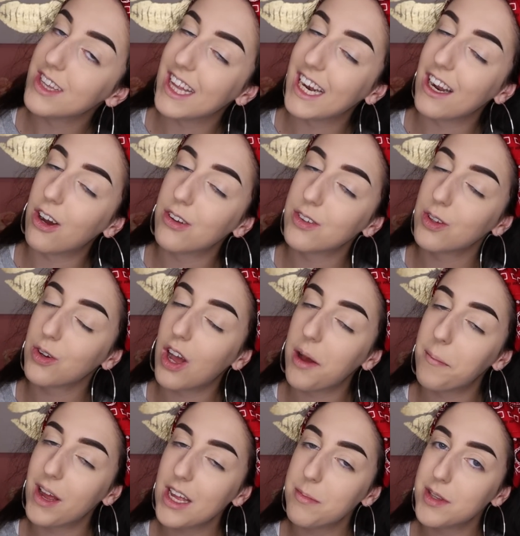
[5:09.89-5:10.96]
that I also got in
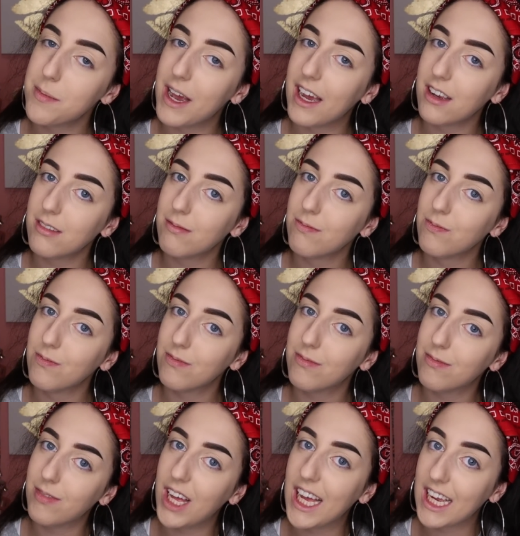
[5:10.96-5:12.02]
my Ipsy bag.
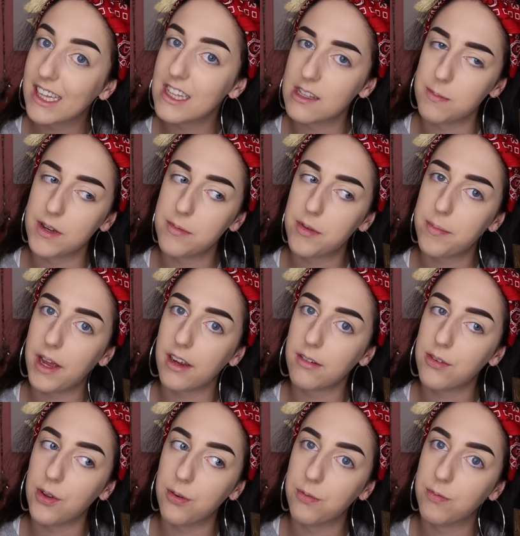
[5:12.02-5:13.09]
I got this in my Ipsy bag,
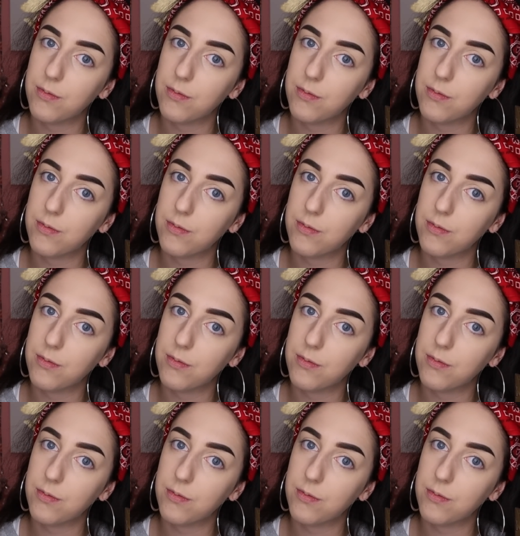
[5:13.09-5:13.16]
so